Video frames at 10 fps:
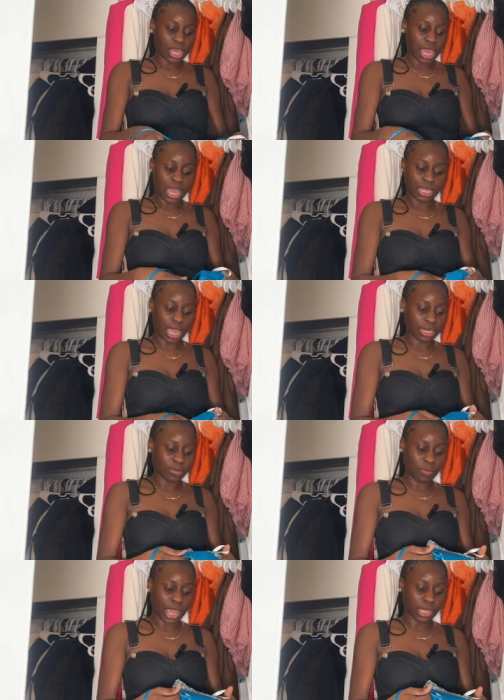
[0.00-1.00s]
I, I didn't
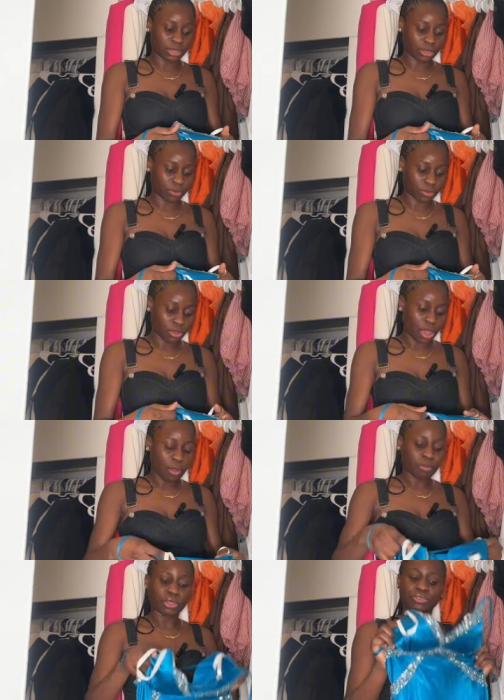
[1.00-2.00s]
buy any.
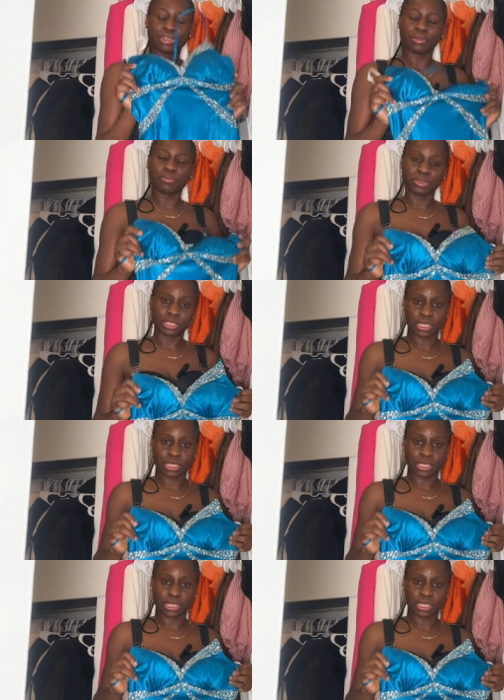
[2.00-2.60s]
But it's really pretty.